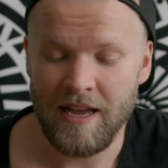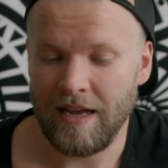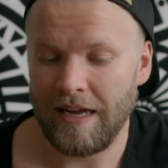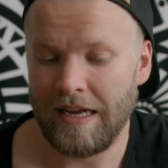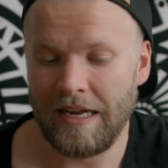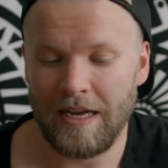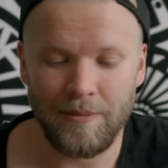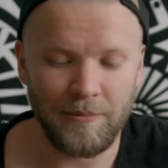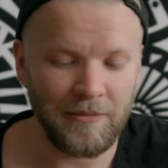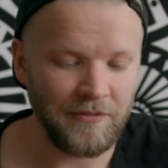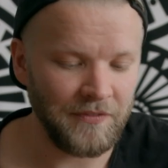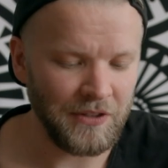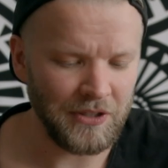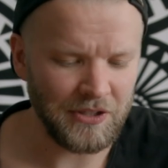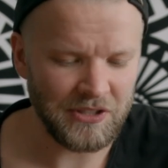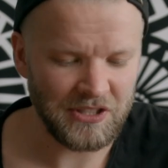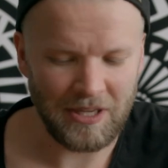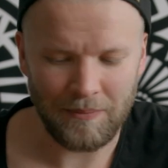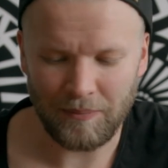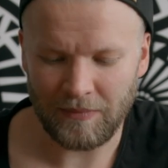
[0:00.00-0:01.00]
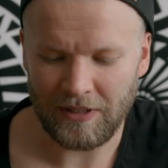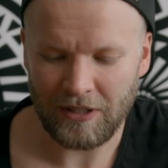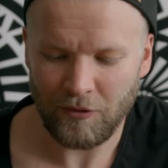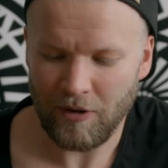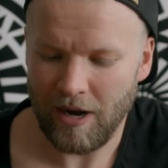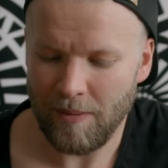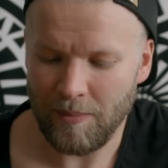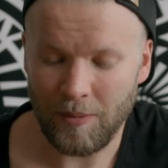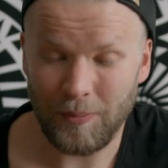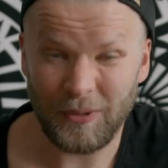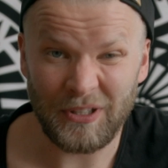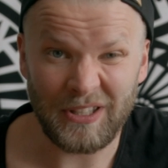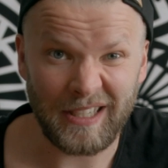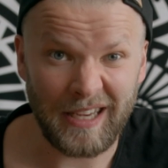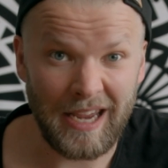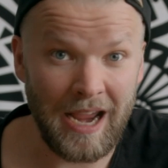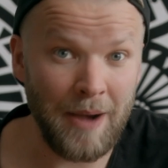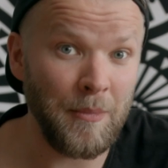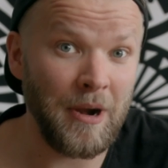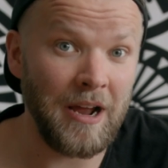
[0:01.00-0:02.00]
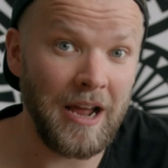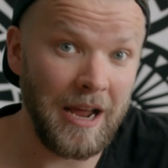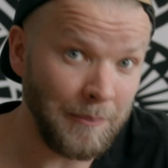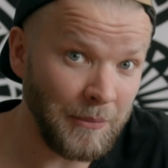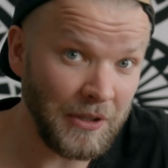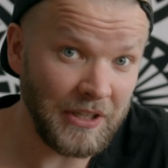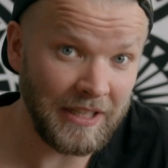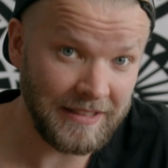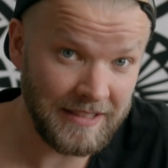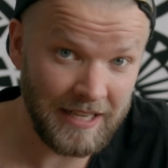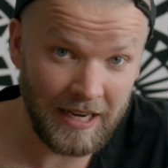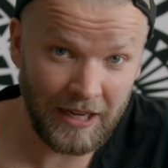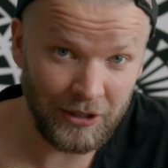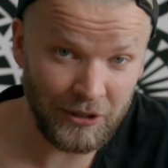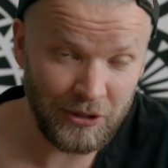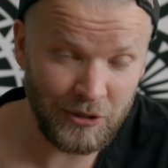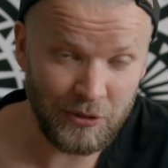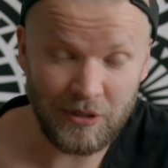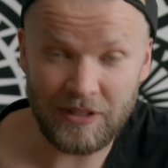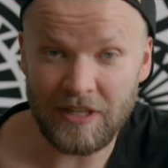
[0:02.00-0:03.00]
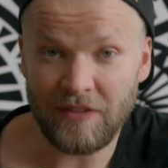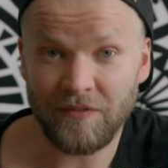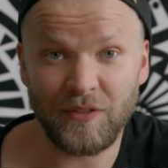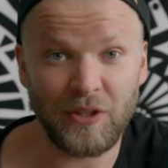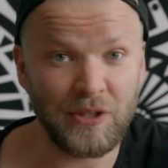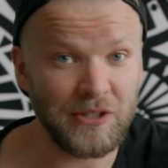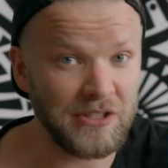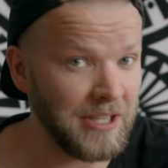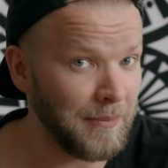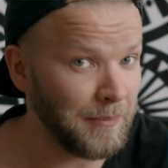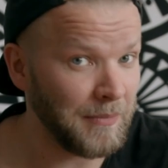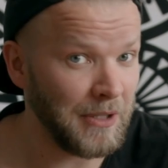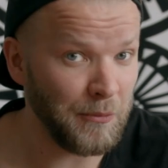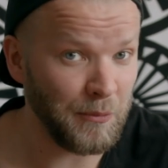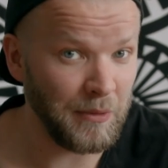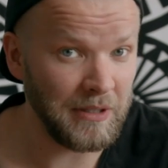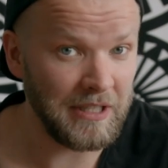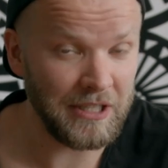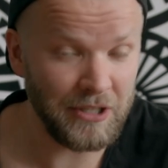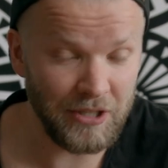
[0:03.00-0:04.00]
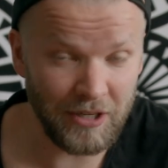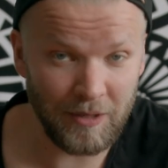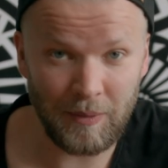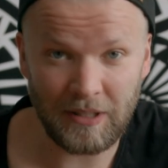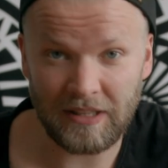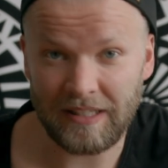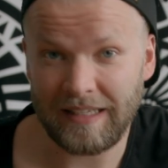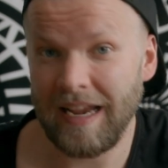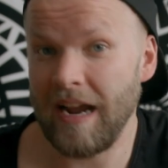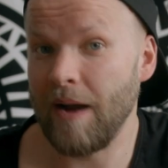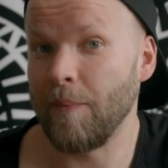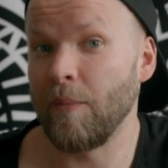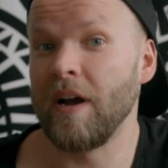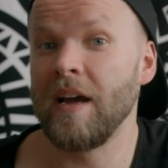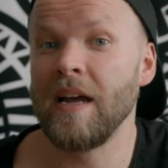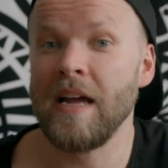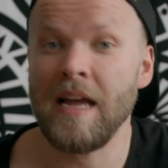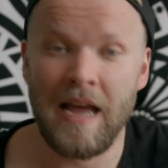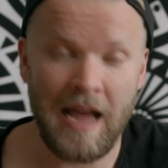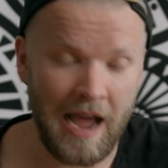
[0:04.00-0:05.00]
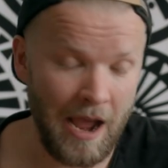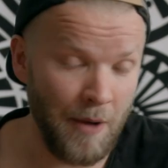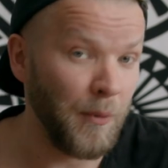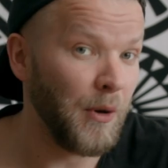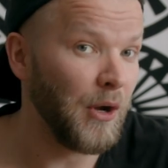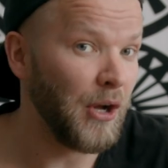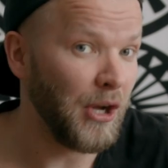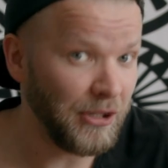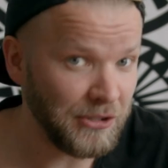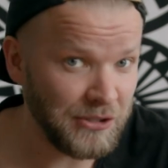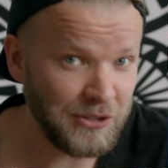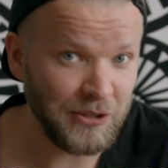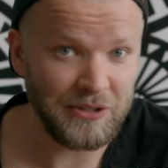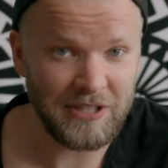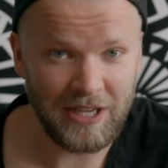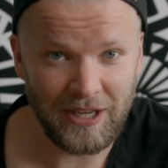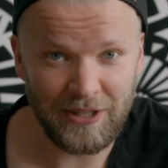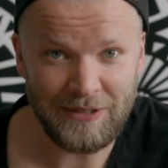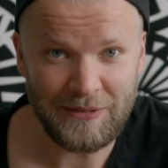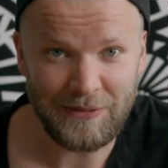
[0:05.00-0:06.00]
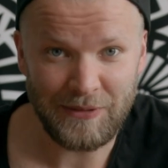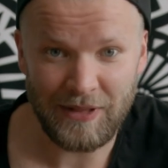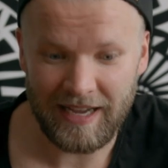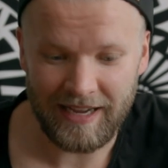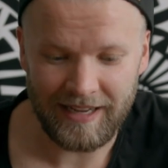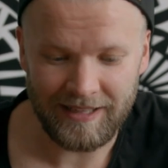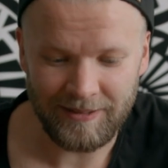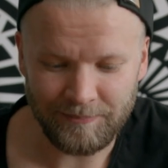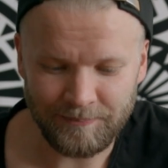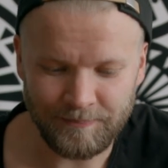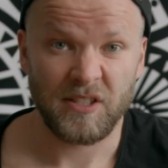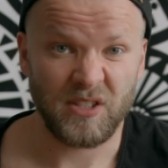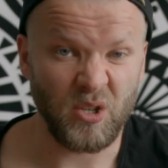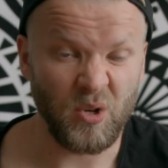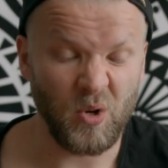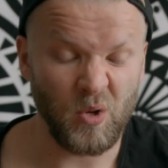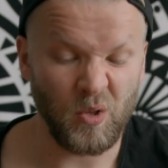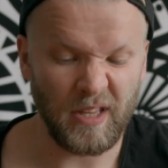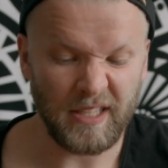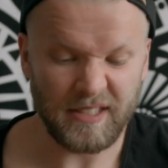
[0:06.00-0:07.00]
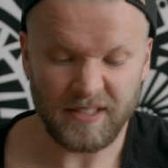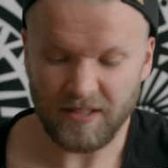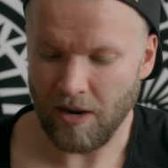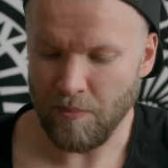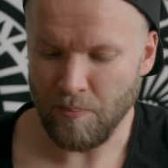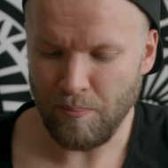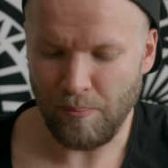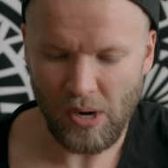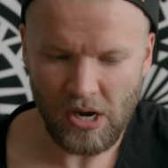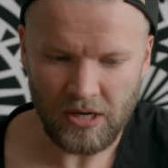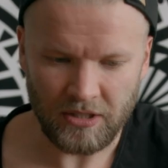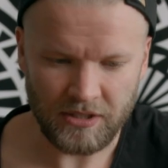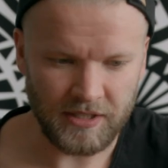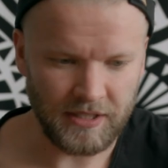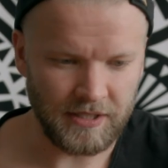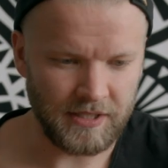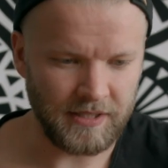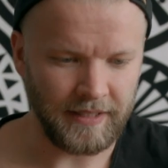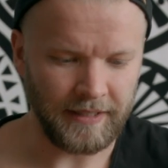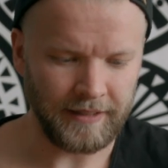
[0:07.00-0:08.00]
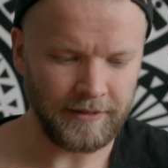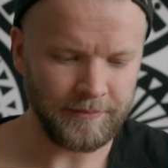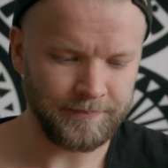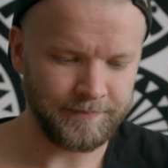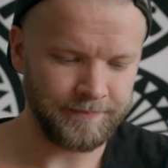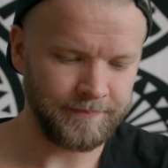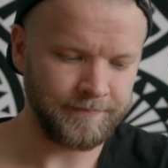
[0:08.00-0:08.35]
If there's something crappy about the camera, I'm gonna tell you, and if there's something really good about the camera, I will also tell you that. So let's unbox this thing.